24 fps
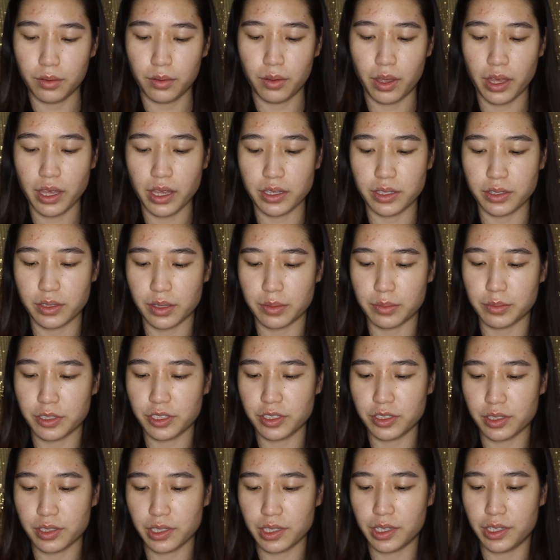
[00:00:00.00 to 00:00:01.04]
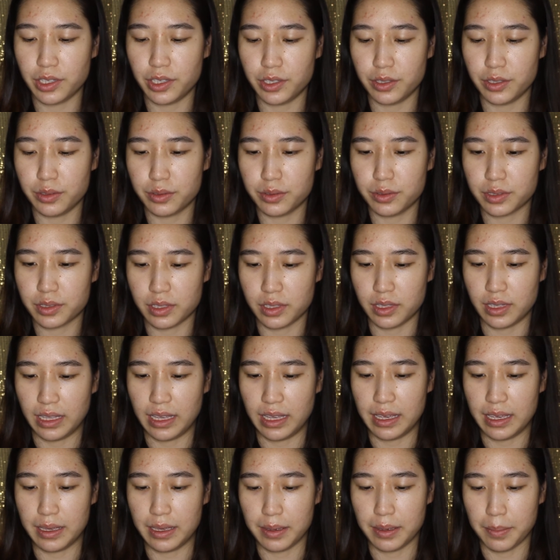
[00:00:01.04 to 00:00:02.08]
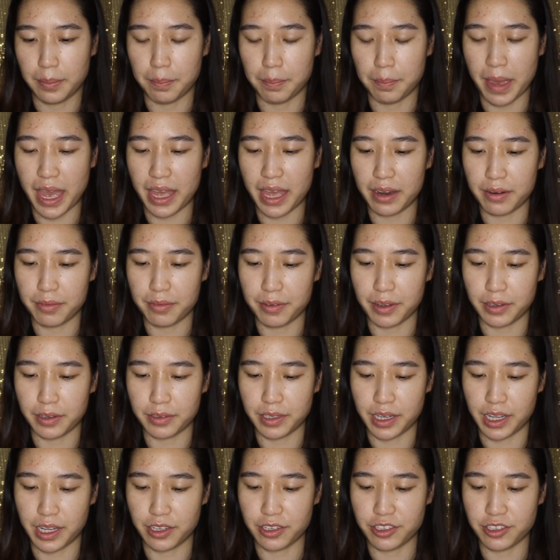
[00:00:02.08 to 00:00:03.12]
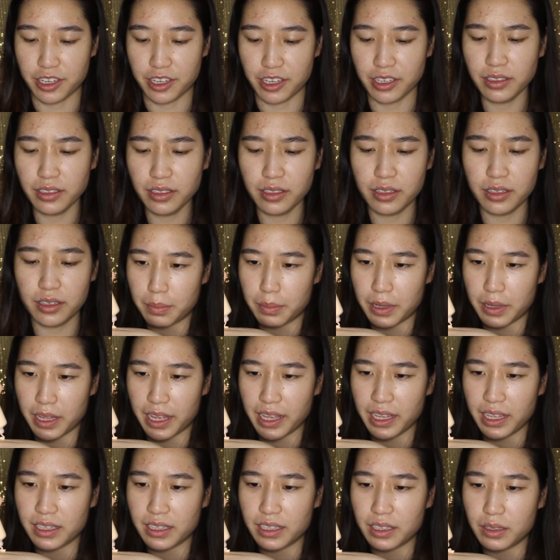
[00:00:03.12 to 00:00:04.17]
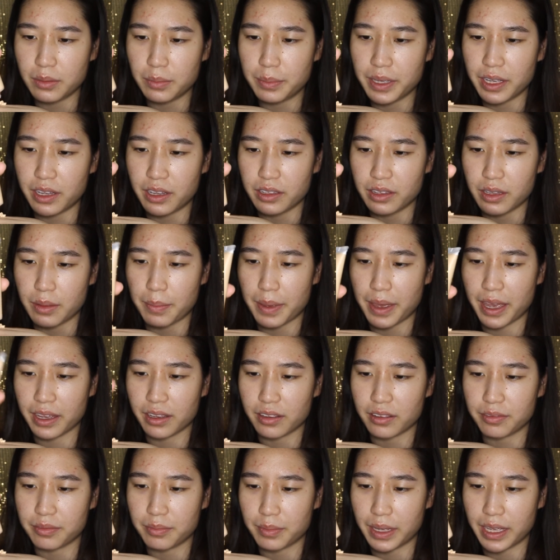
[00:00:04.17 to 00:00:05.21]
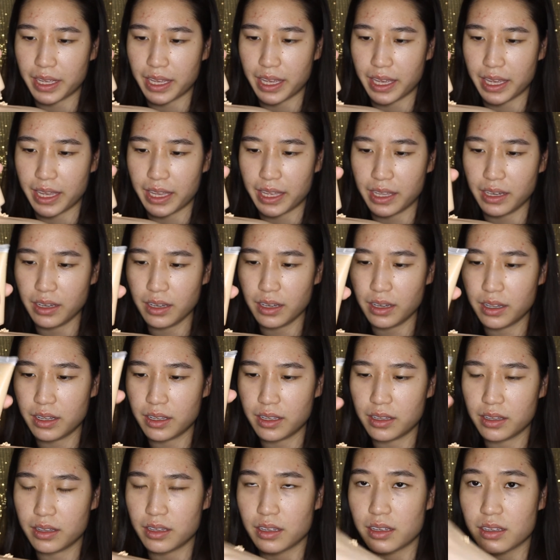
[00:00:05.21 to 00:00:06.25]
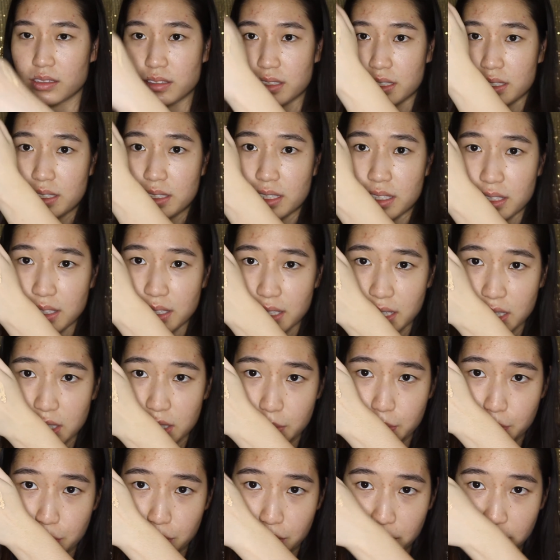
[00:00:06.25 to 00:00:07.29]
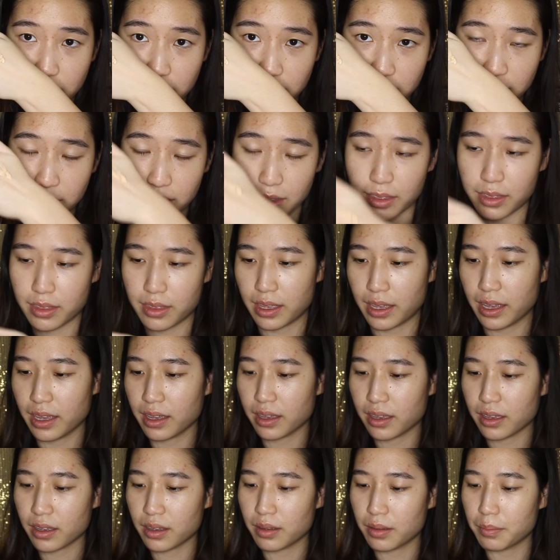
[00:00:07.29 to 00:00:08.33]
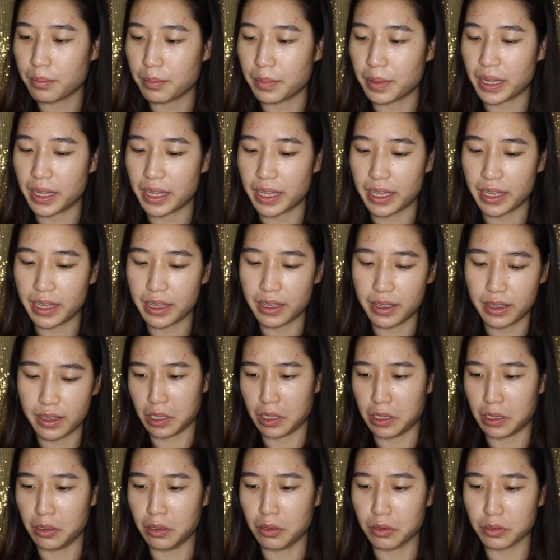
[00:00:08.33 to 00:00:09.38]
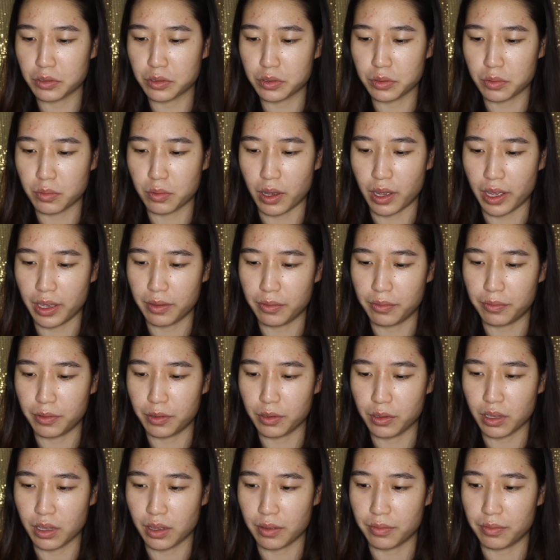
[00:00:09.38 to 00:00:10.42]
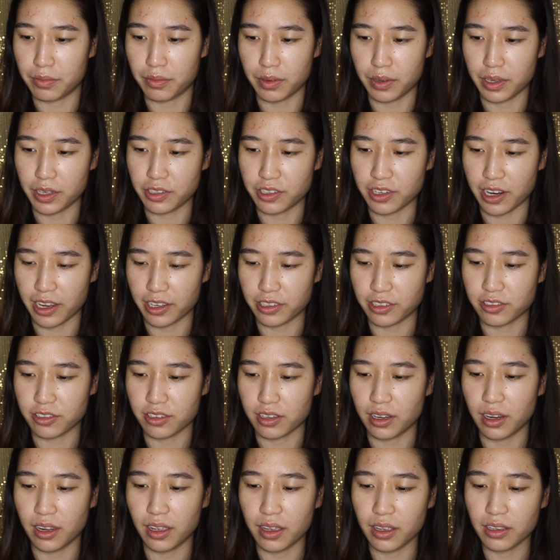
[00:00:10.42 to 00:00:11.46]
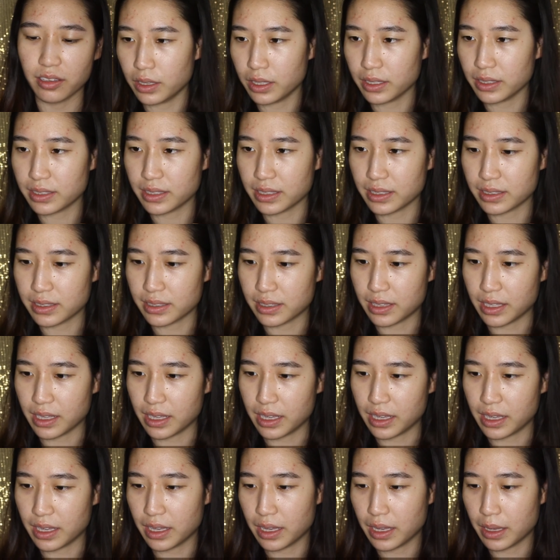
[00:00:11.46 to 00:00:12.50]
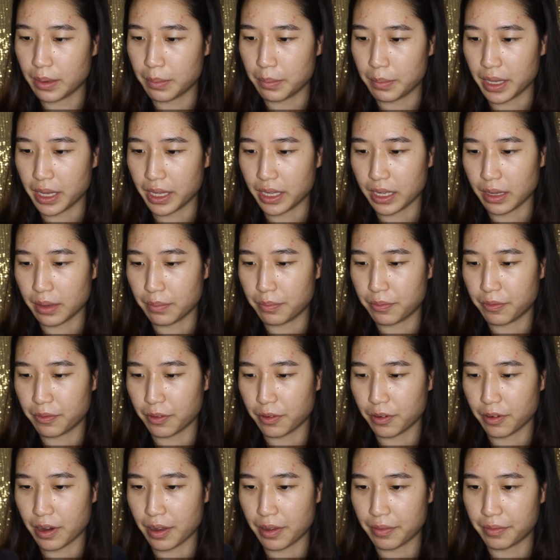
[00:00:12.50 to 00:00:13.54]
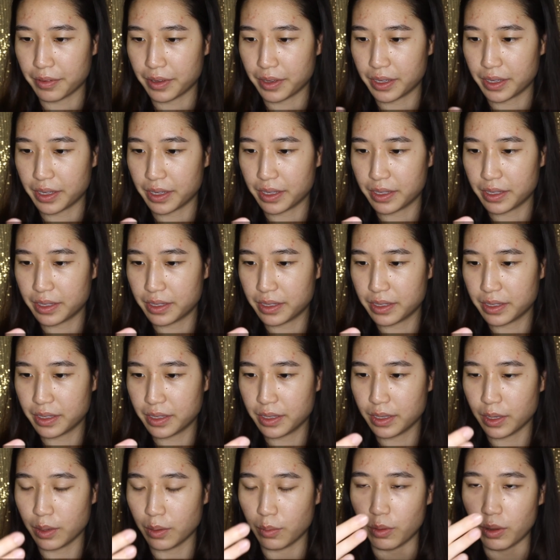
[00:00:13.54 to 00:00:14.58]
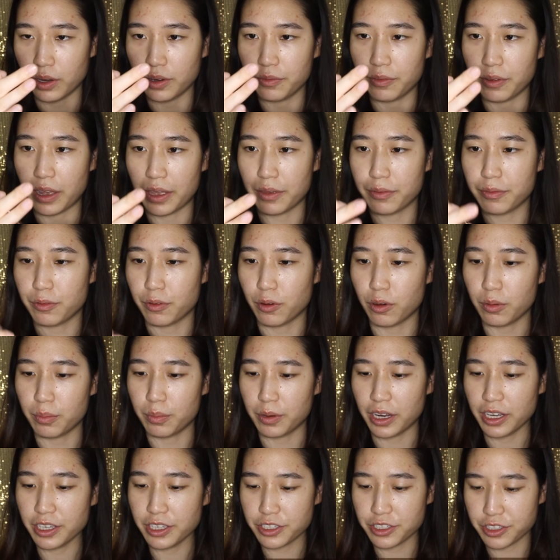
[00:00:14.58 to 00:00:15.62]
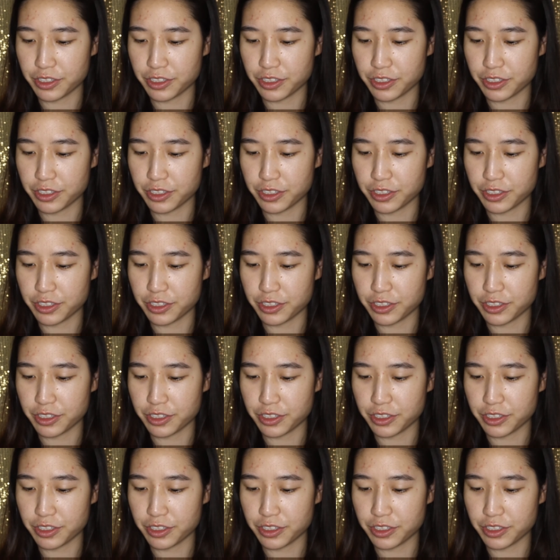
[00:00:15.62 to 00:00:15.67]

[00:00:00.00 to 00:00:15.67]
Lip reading: Okay, so I'm just going to use the matte foundation, applying a little bit on the back of my hand. The consistency is pretty thick, but it looks quite full coverage actually. This is the Makeup Forever 154 brush.